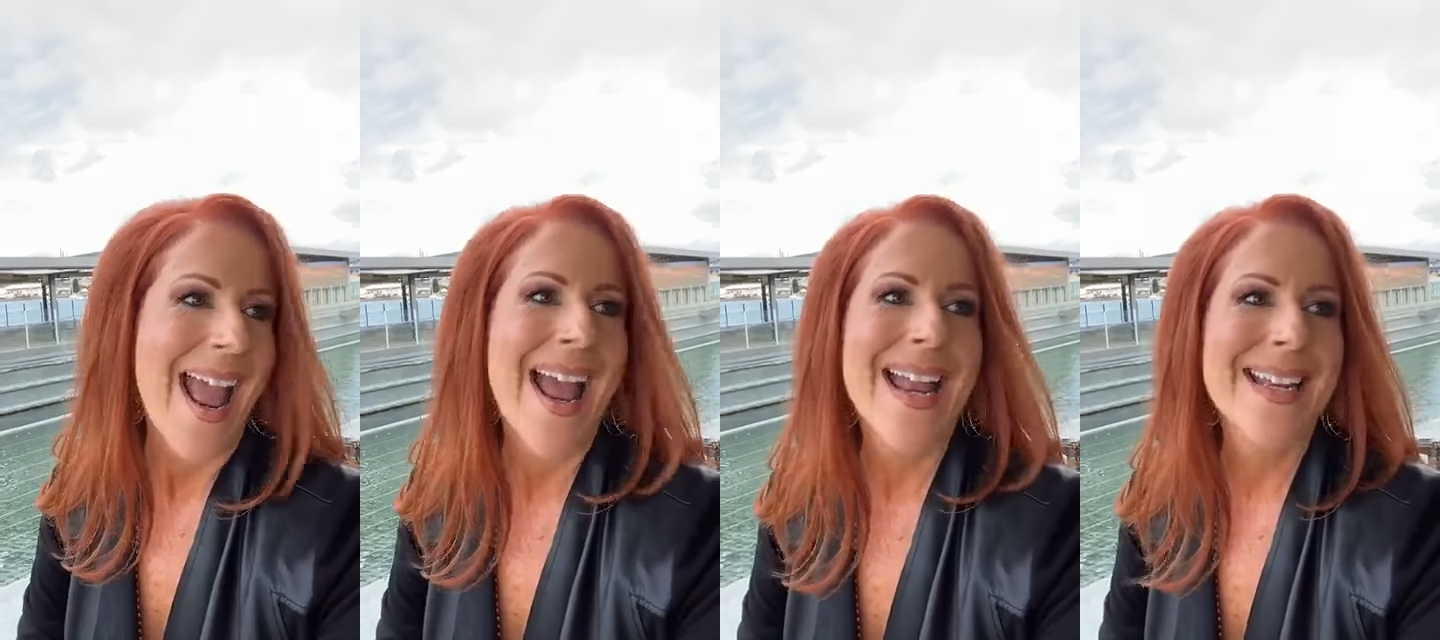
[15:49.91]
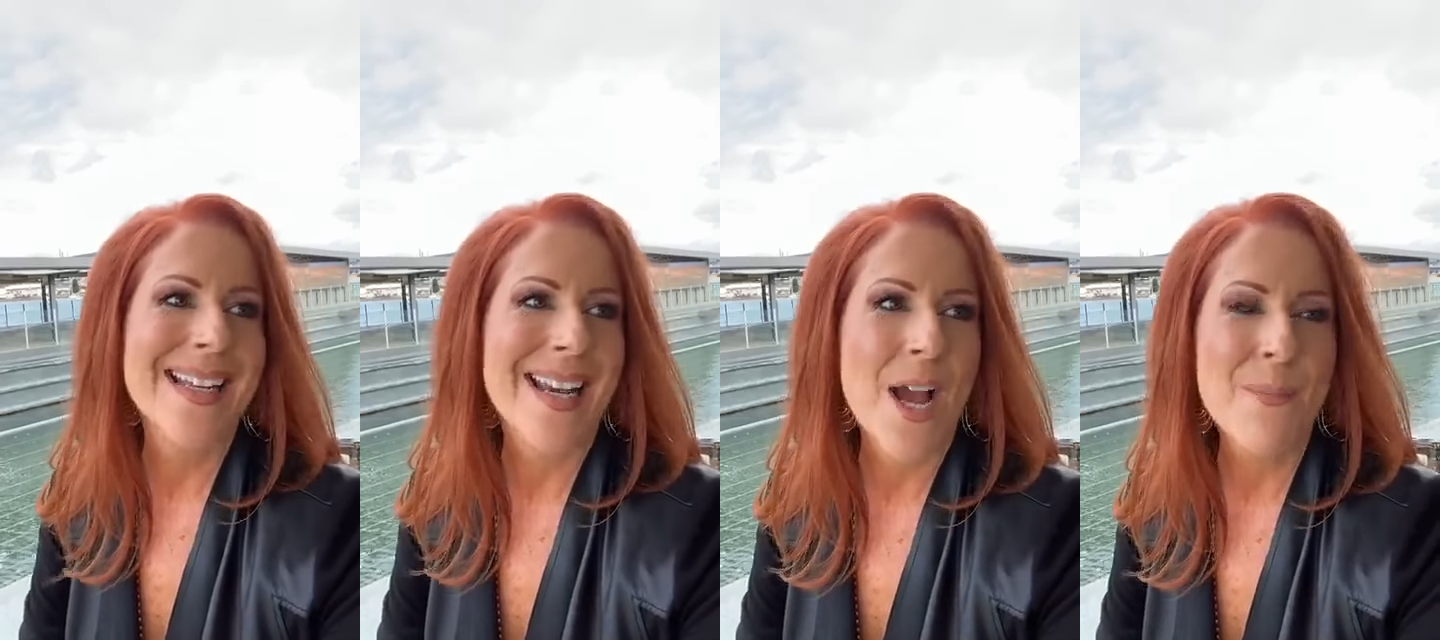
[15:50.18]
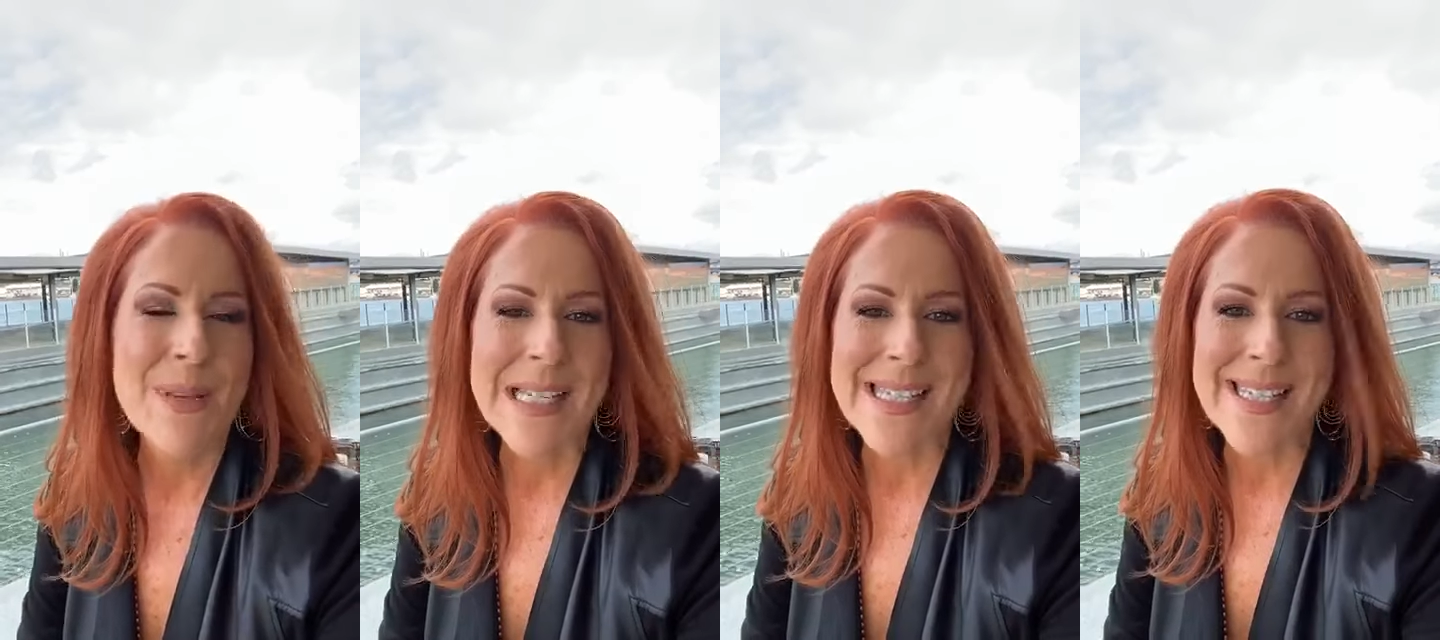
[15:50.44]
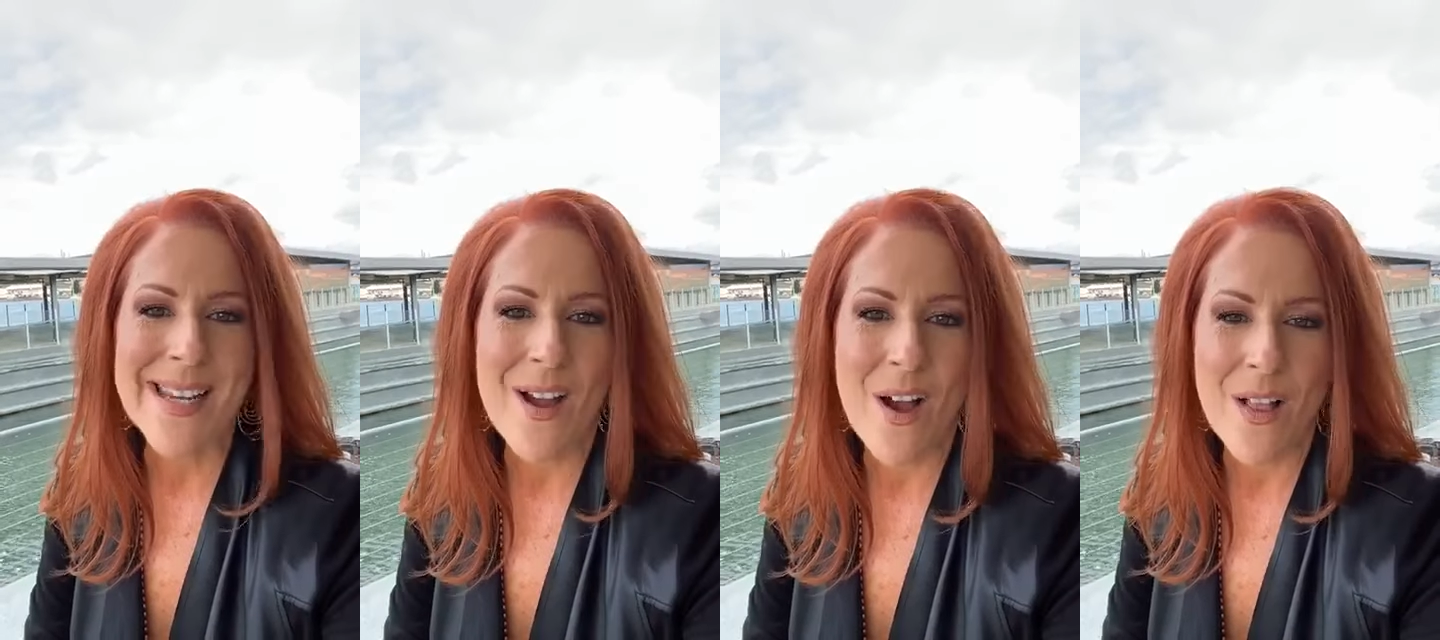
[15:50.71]
And come and
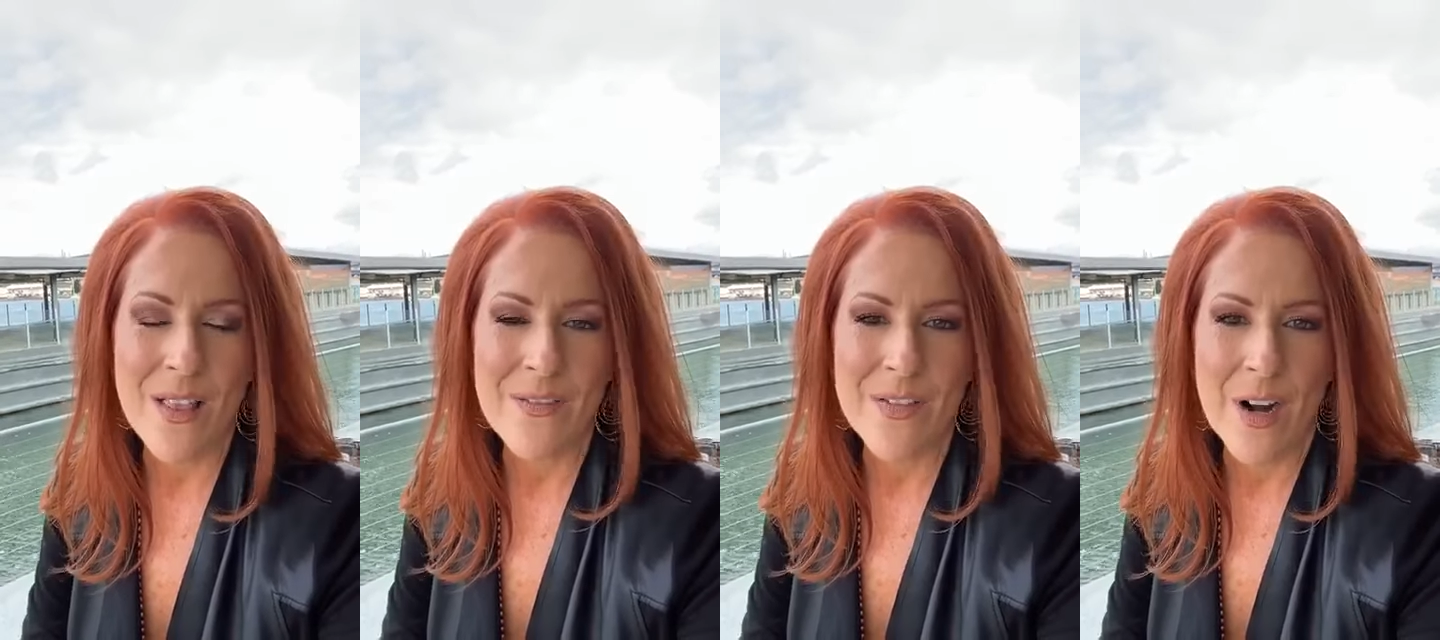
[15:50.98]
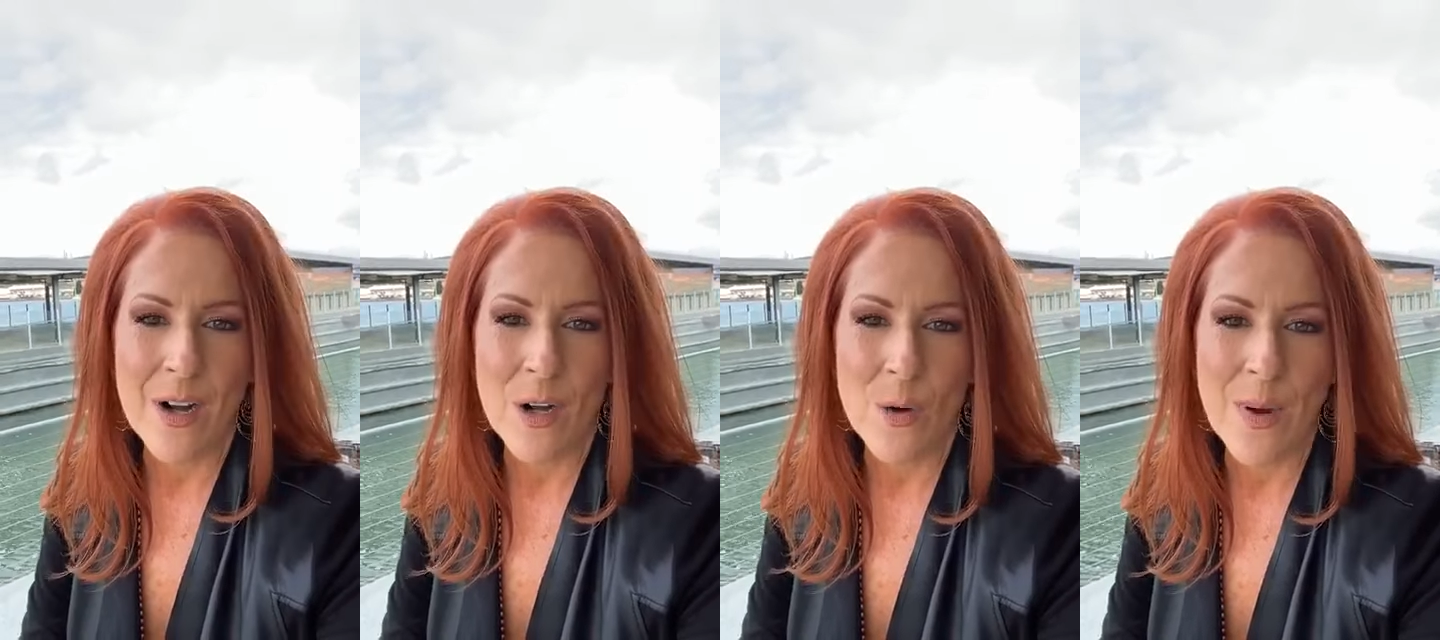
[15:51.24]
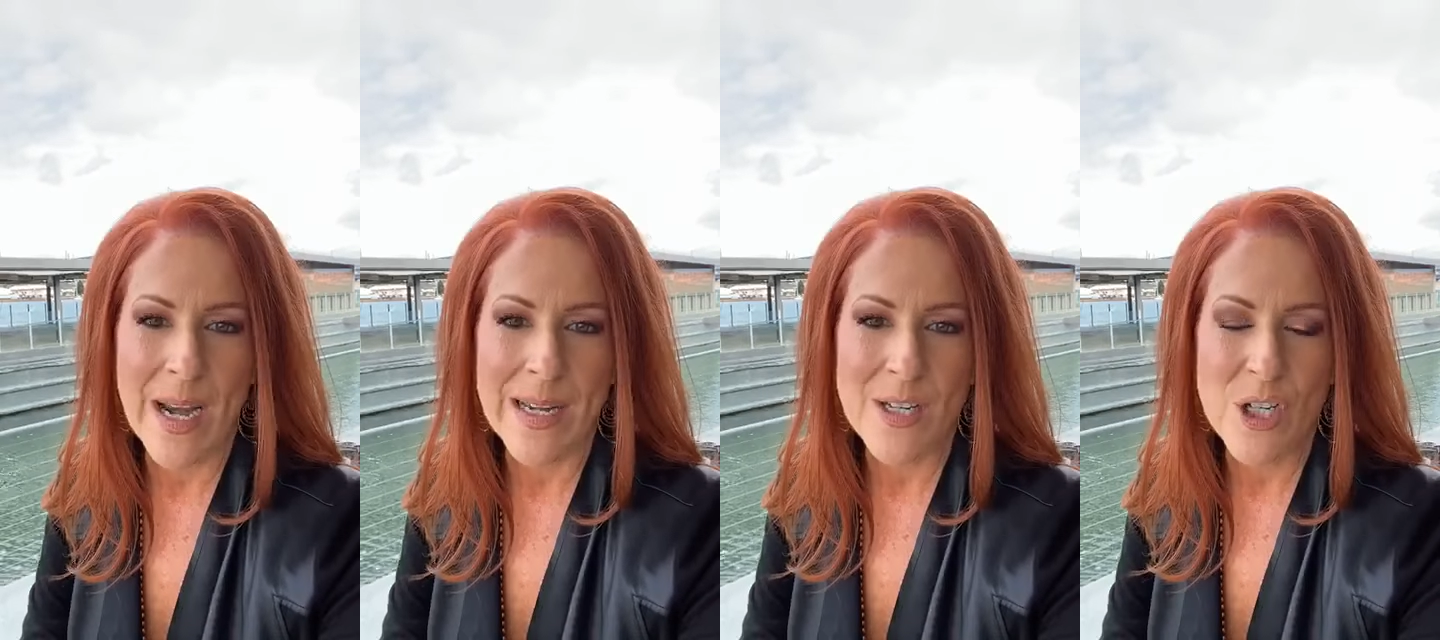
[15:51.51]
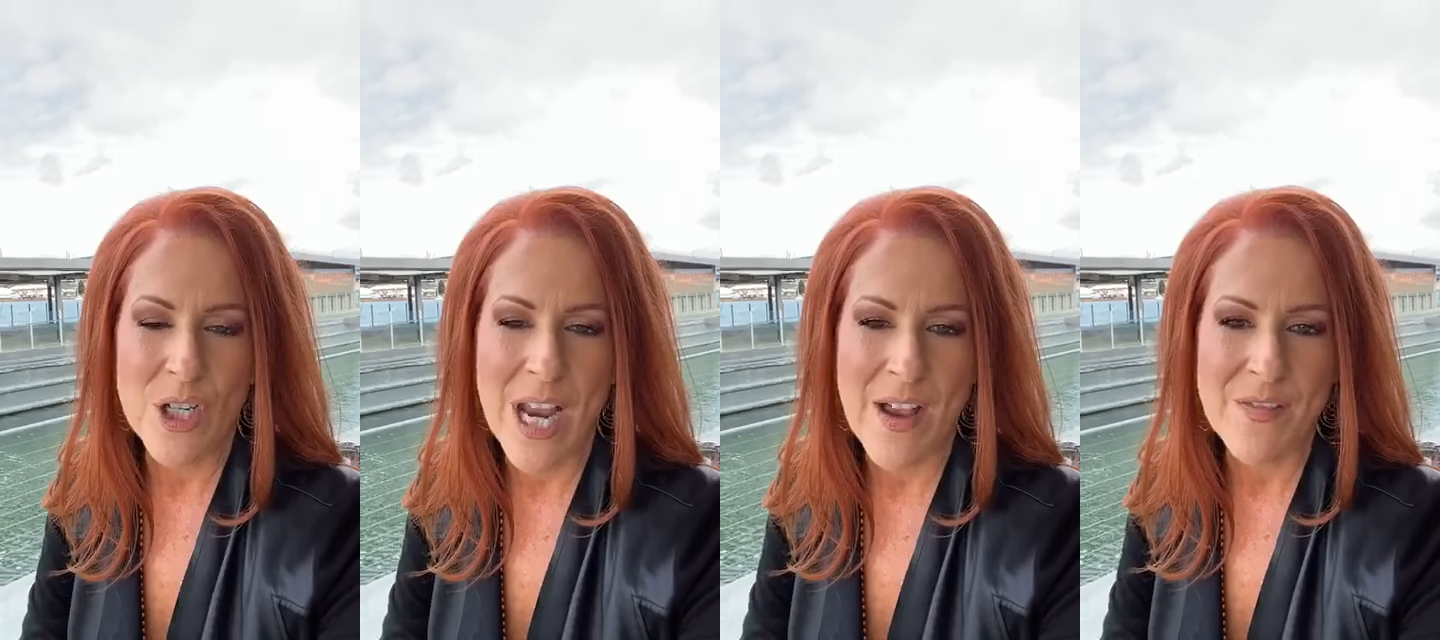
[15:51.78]
see all of our
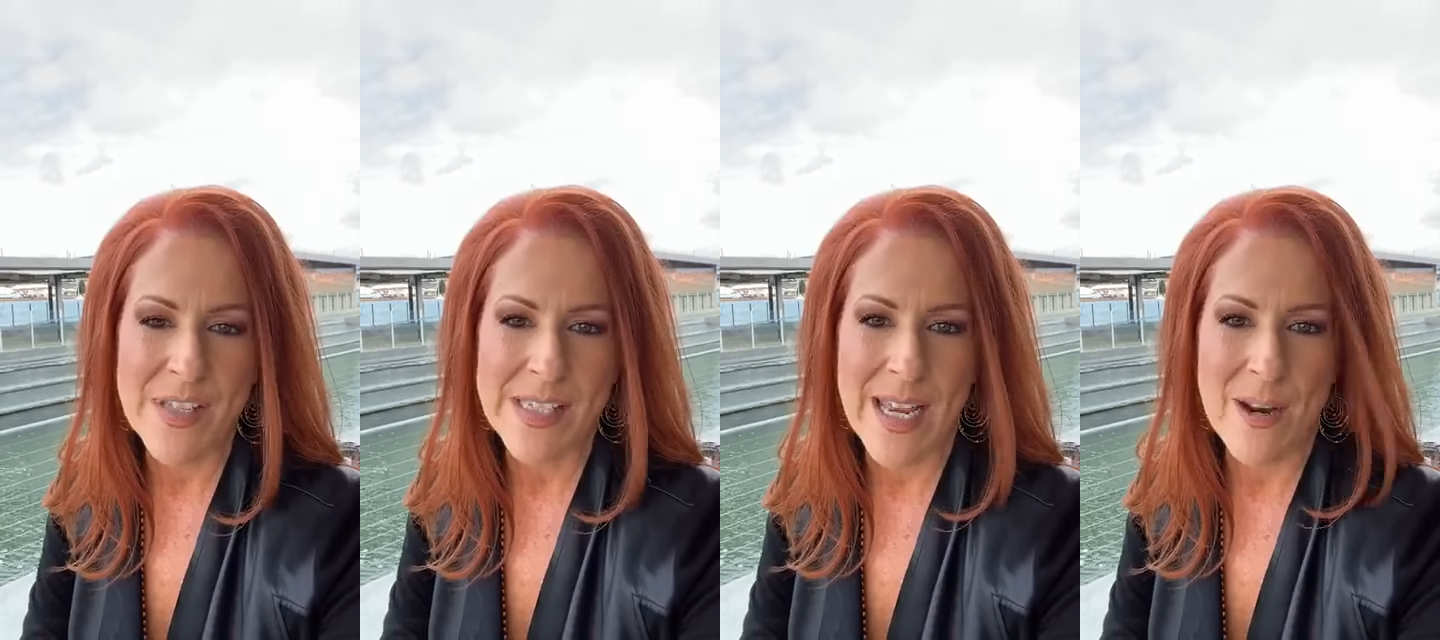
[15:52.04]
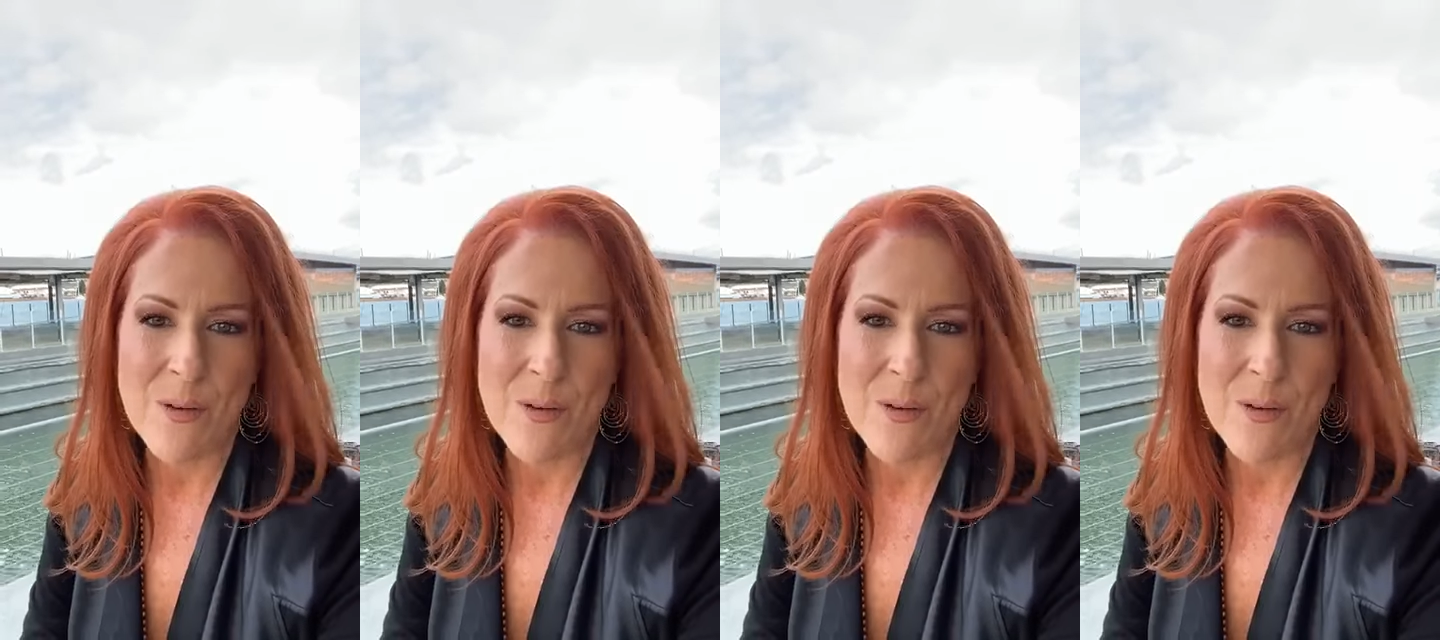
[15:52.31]
great chefs